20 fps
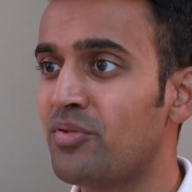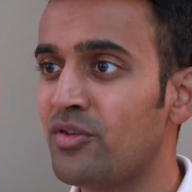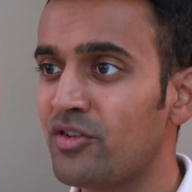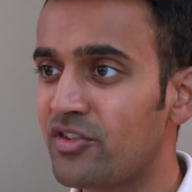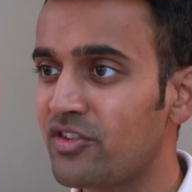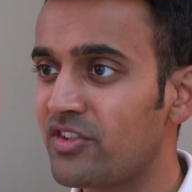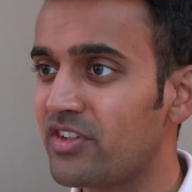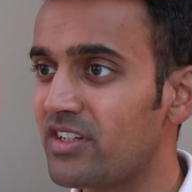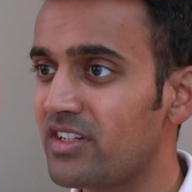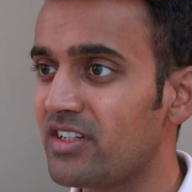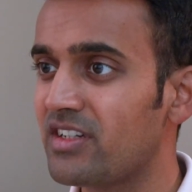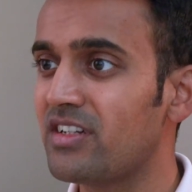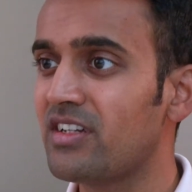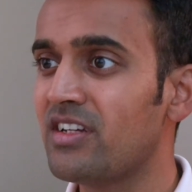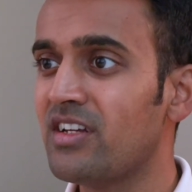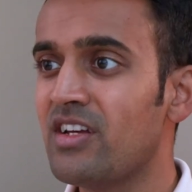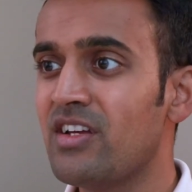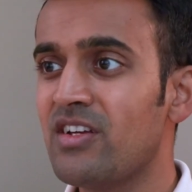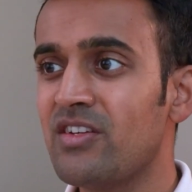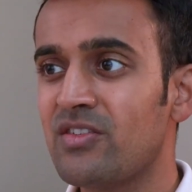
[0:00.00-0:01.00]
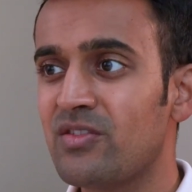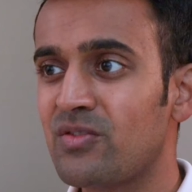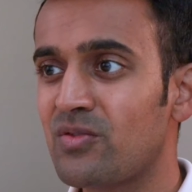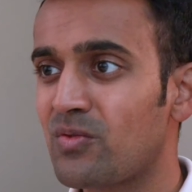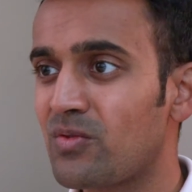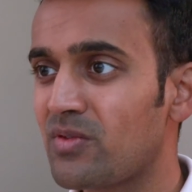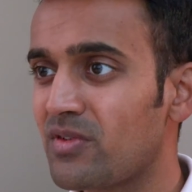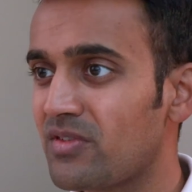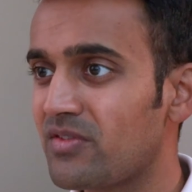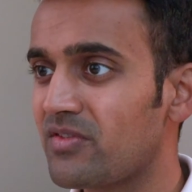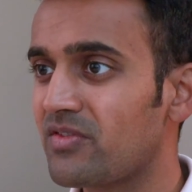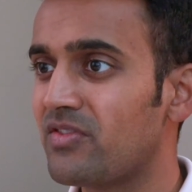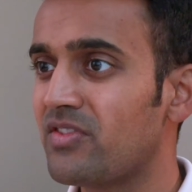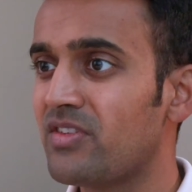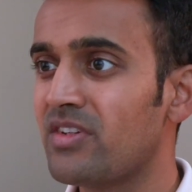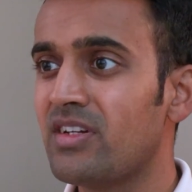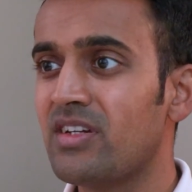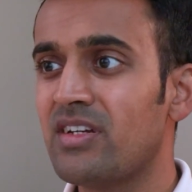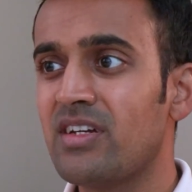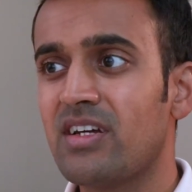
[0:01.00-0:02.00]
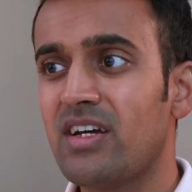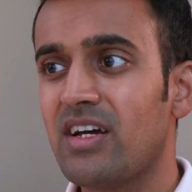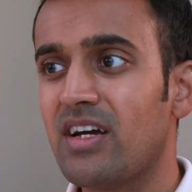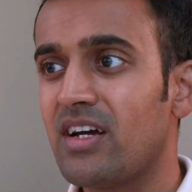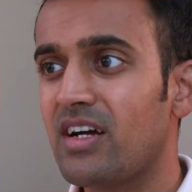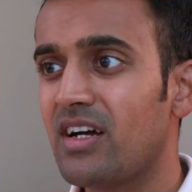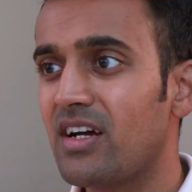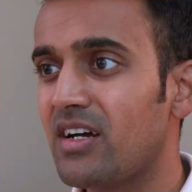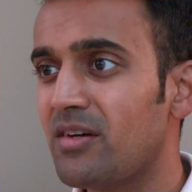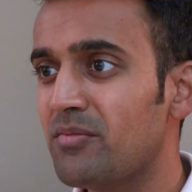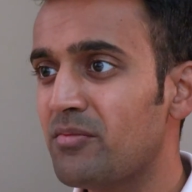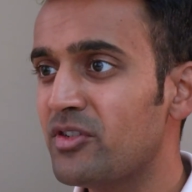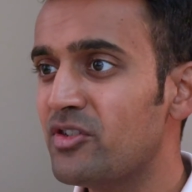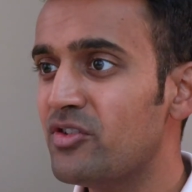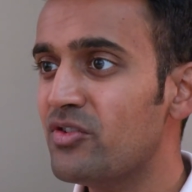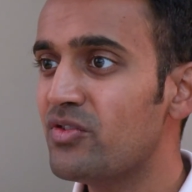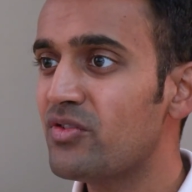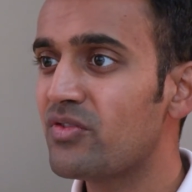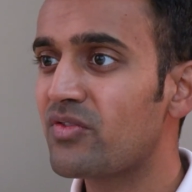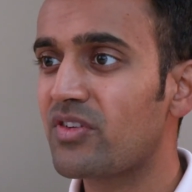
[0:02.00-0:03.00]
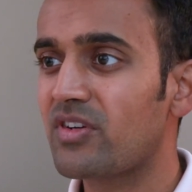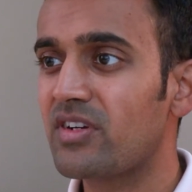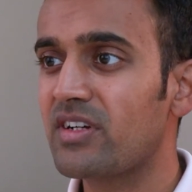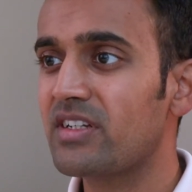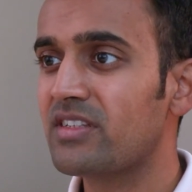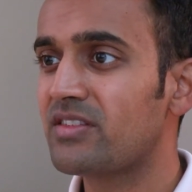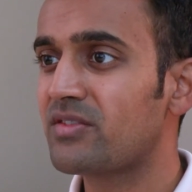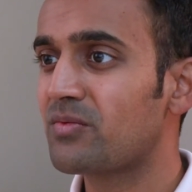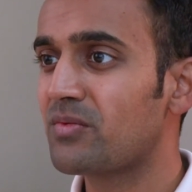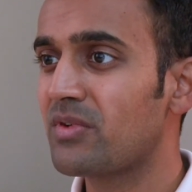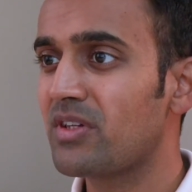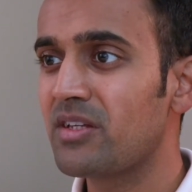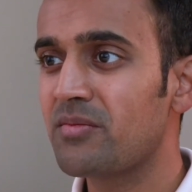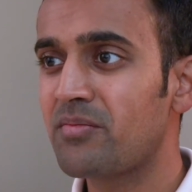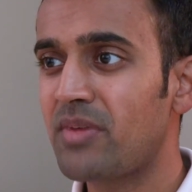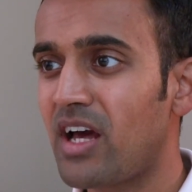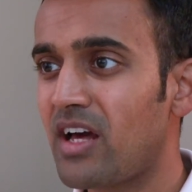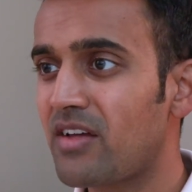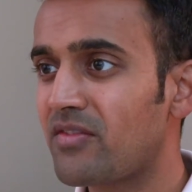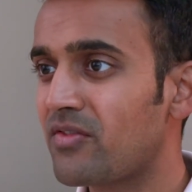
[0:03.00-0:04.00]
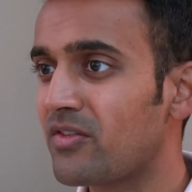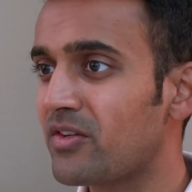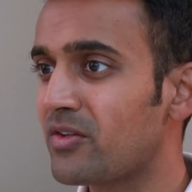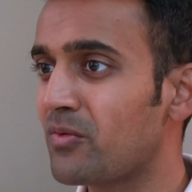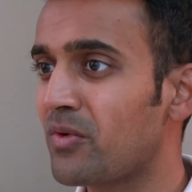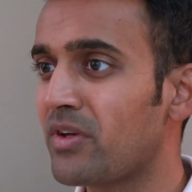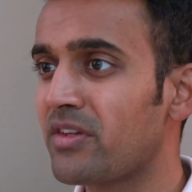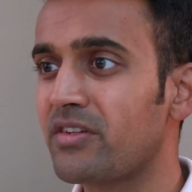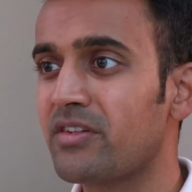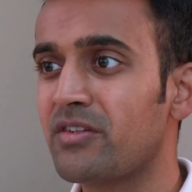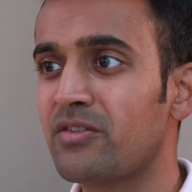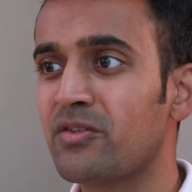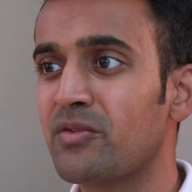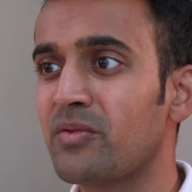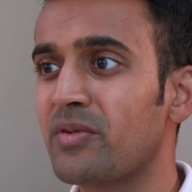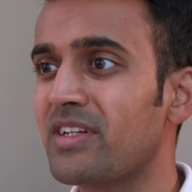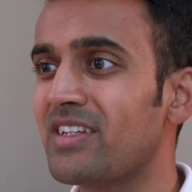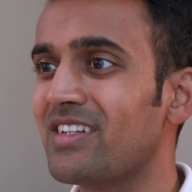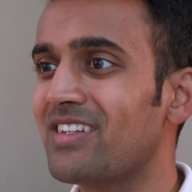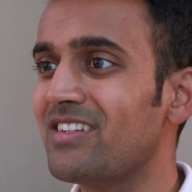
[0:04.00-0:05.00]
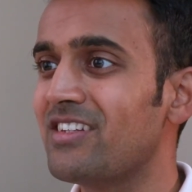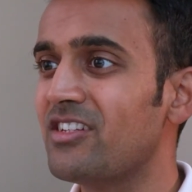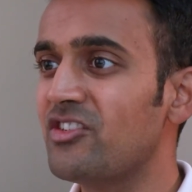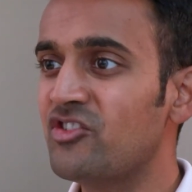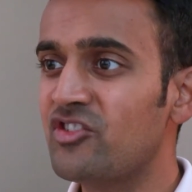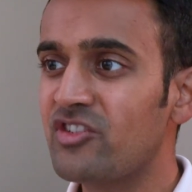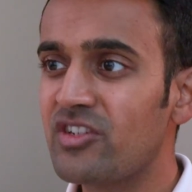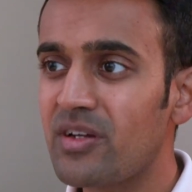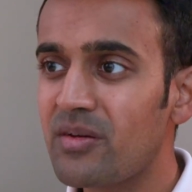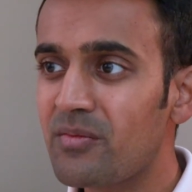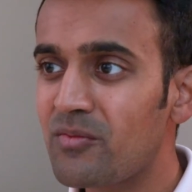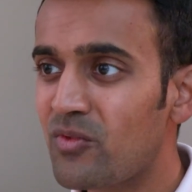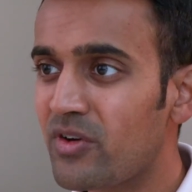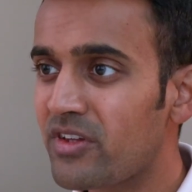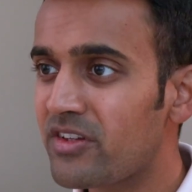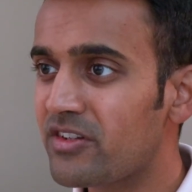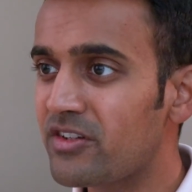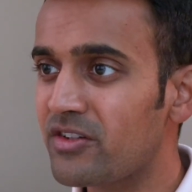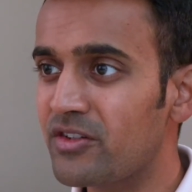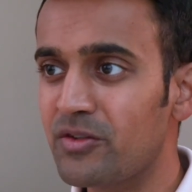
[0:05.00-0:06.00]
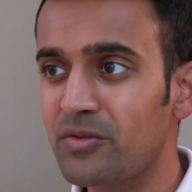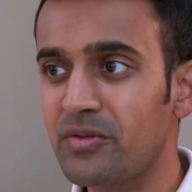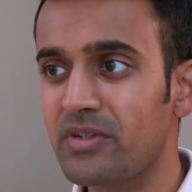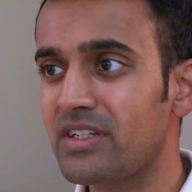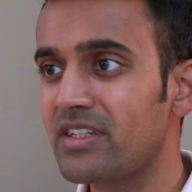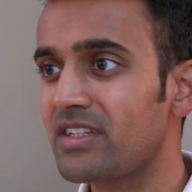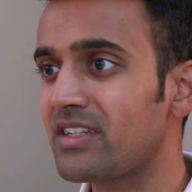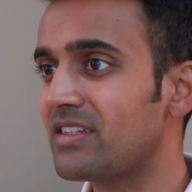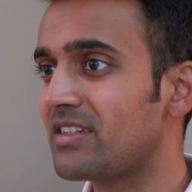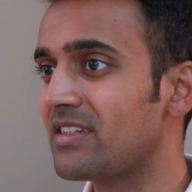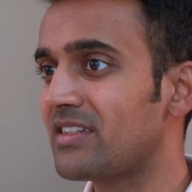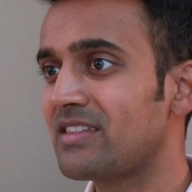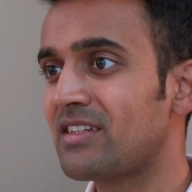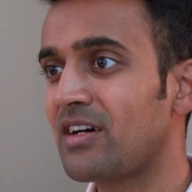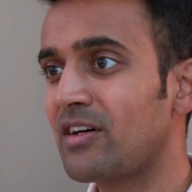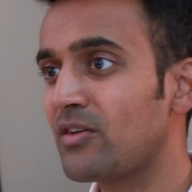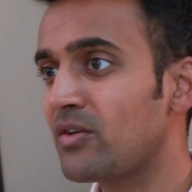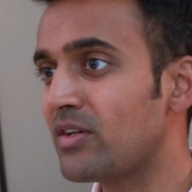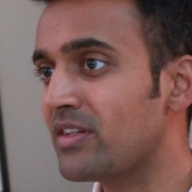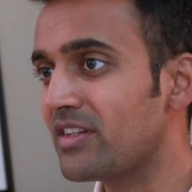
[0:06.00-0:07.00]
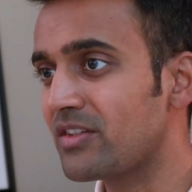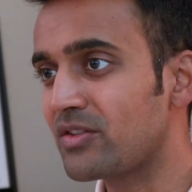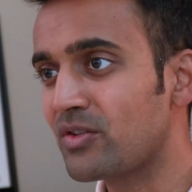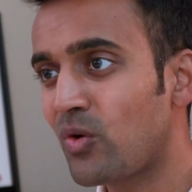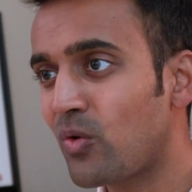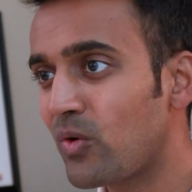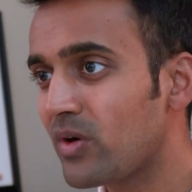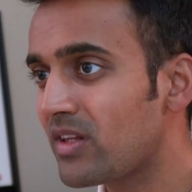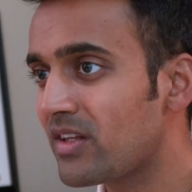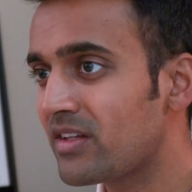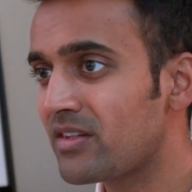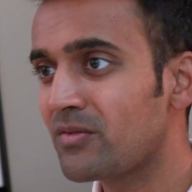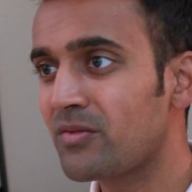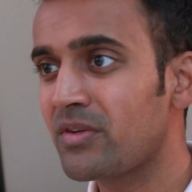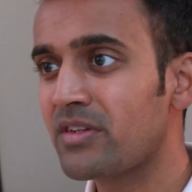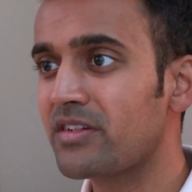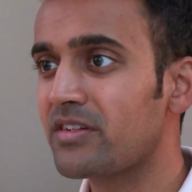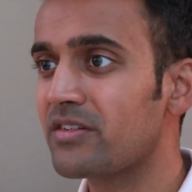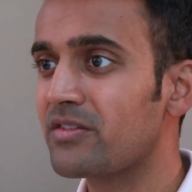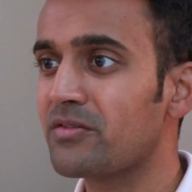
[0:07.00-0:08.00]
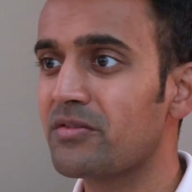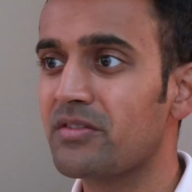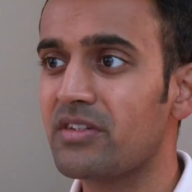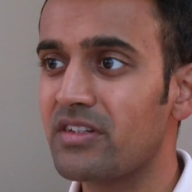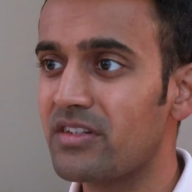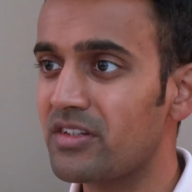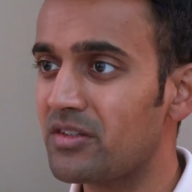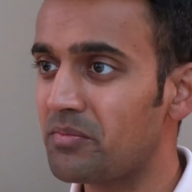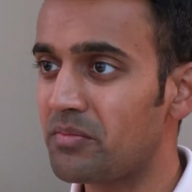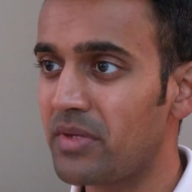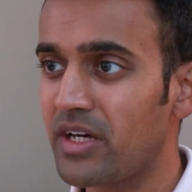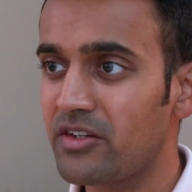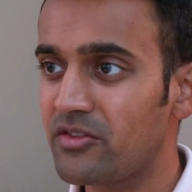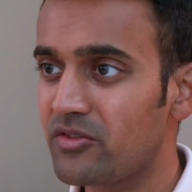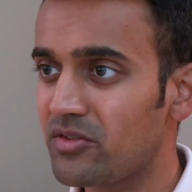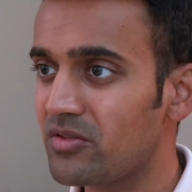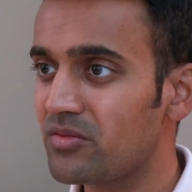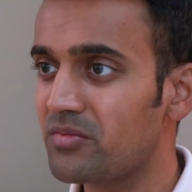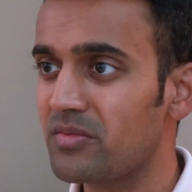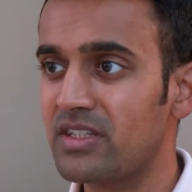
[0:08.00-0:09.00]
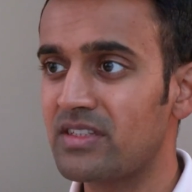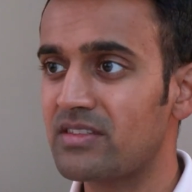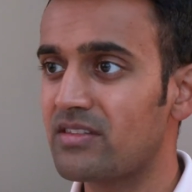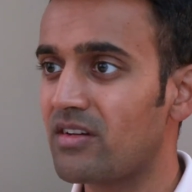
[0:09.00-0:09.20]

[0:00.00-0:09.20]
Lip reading: pushing sort of maneuver, it's really bad for you. Whether you're doing it in the gym, whether you're doing it in the toilet, whether you're doing it in the bedroom,